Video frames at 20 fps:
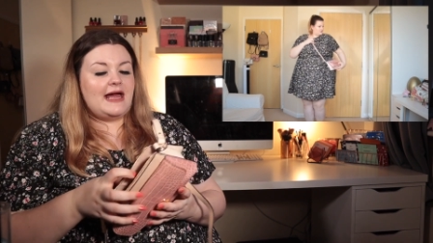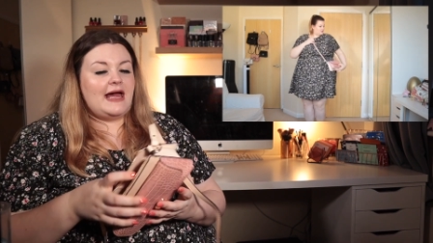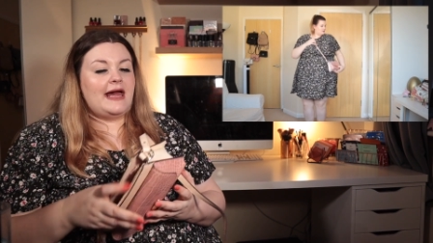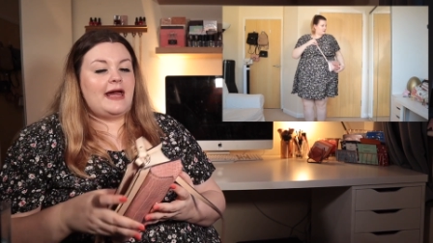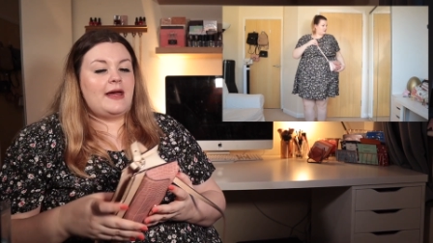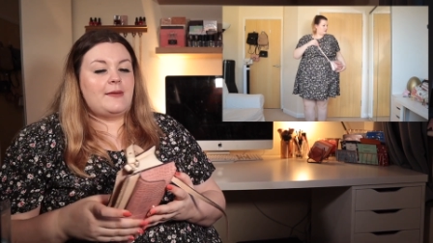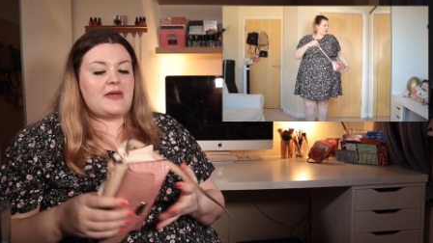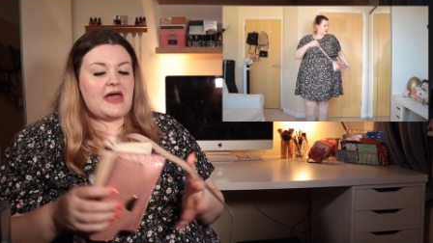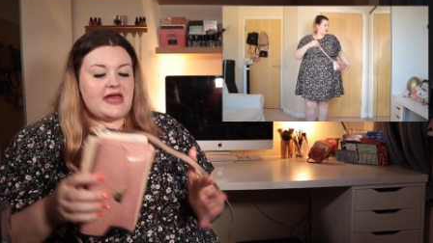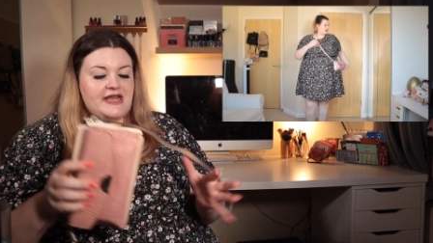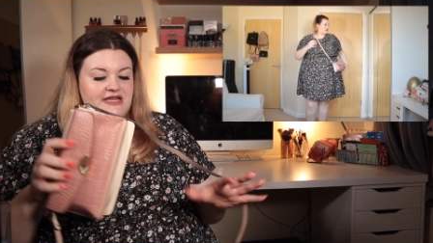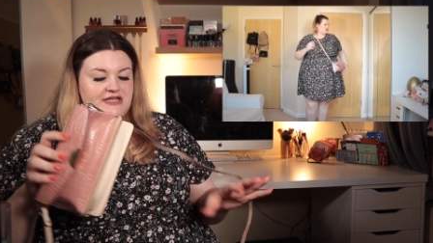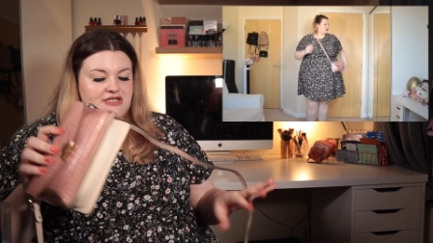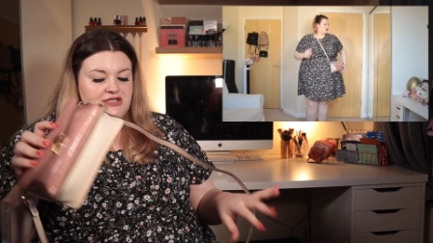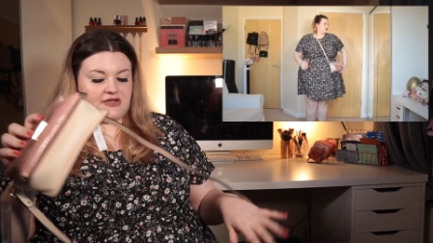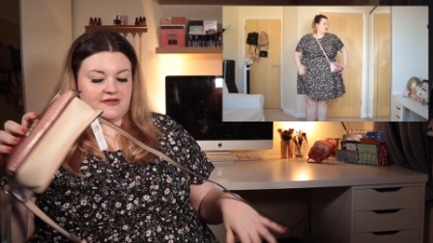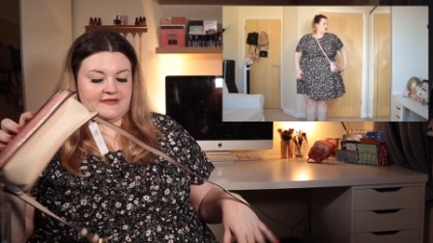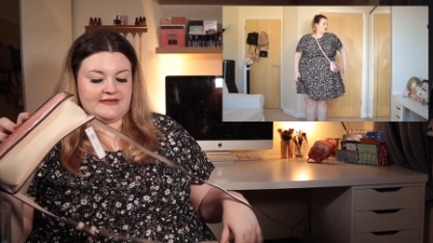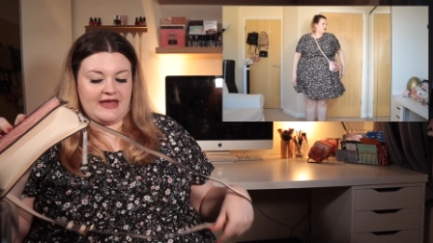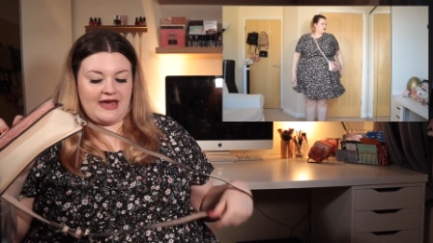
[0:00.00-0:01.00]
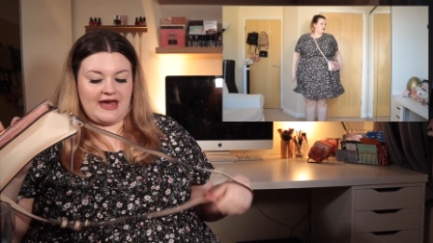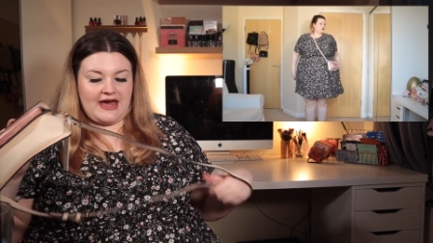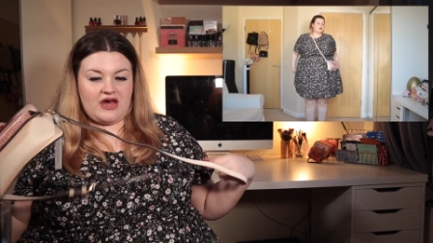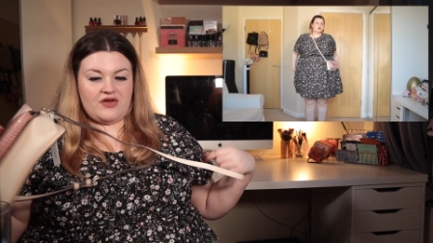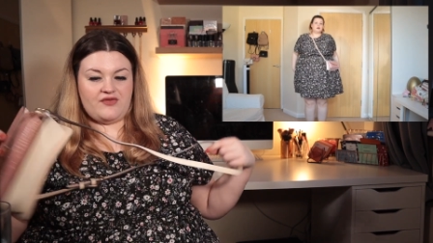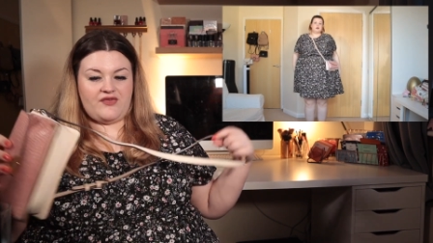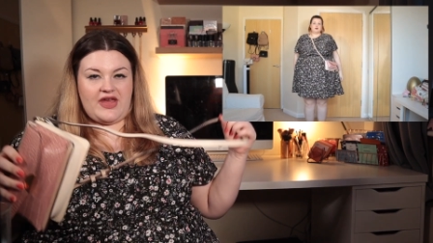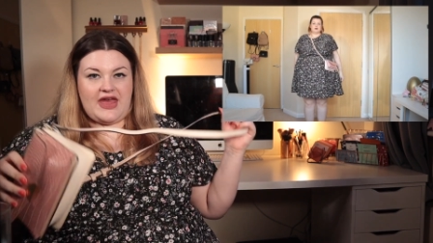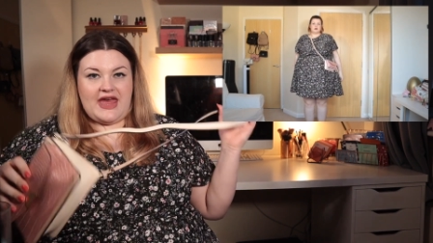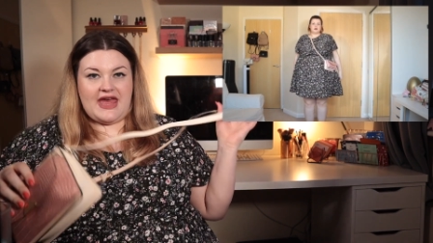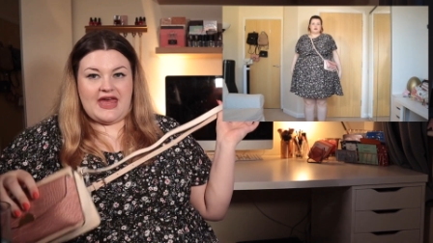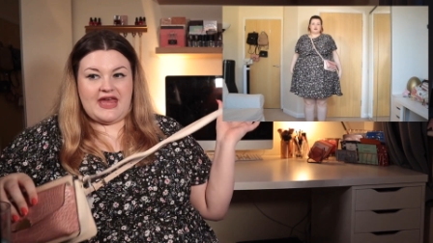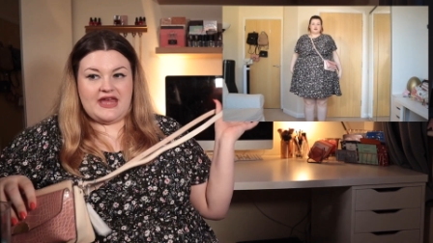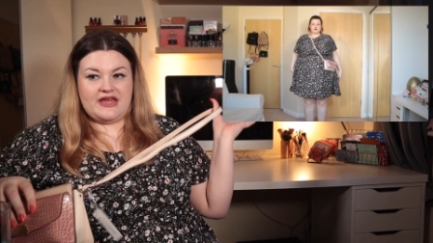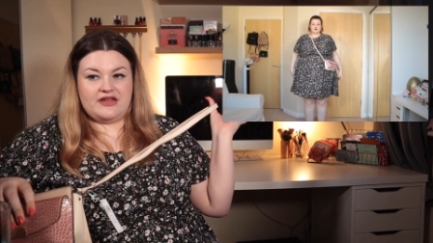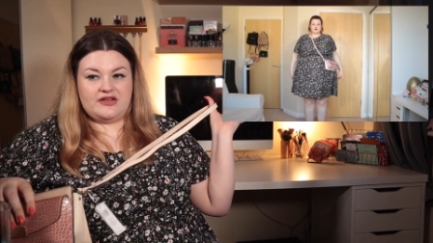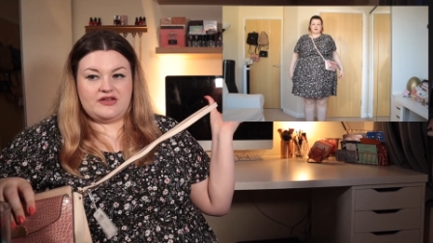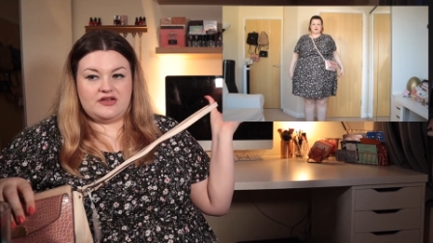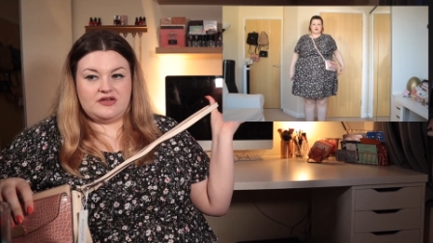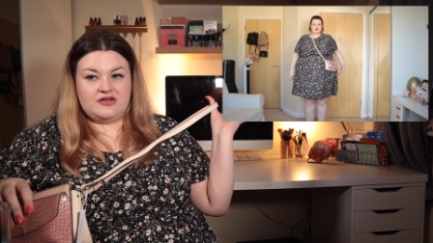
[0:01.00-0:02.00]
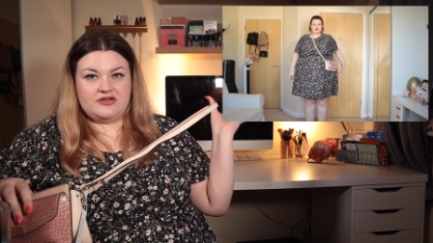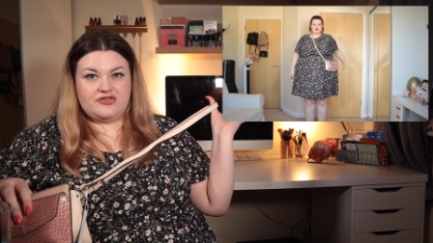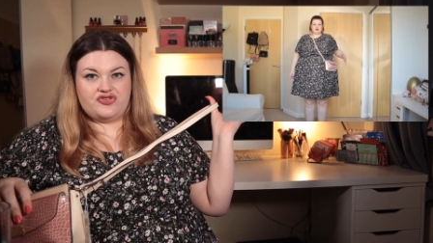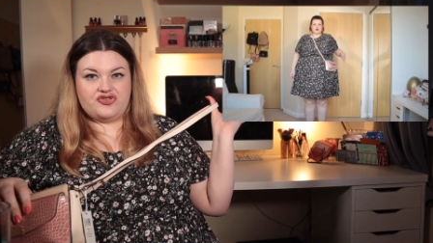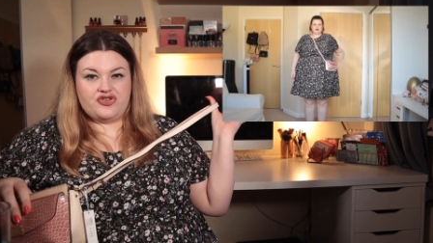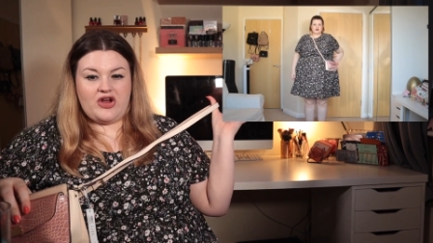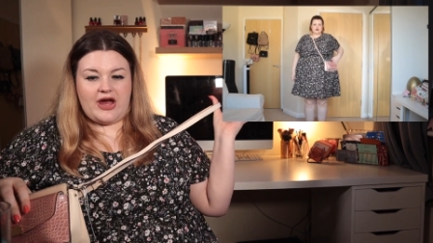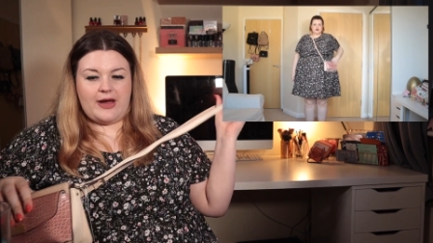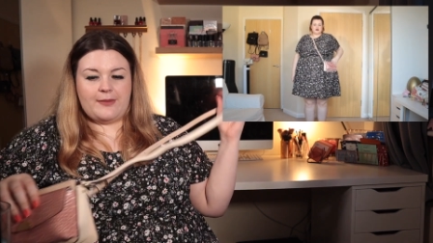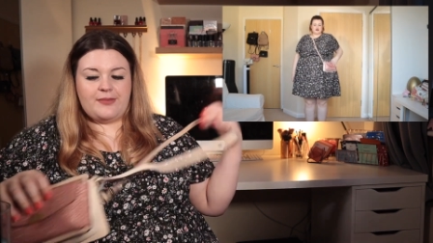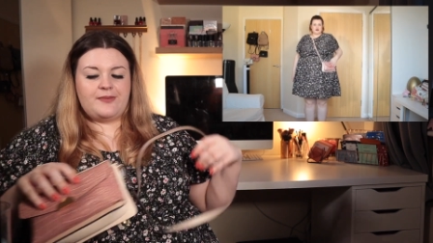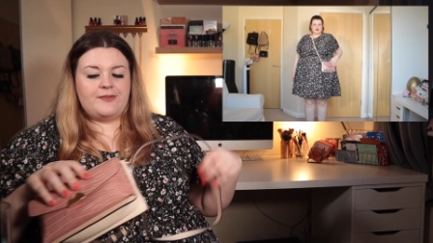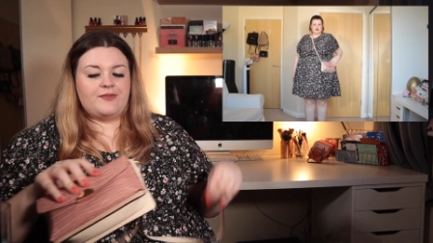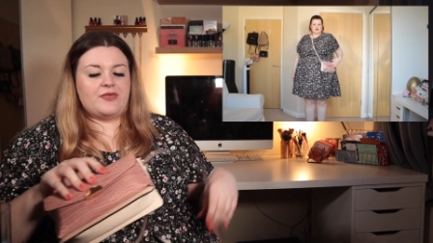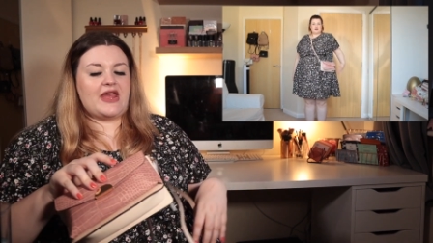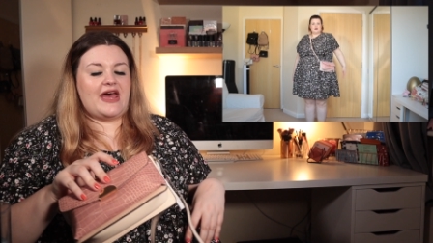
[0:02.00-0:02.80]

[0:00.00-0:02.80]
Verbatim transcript: um, and it does have a strap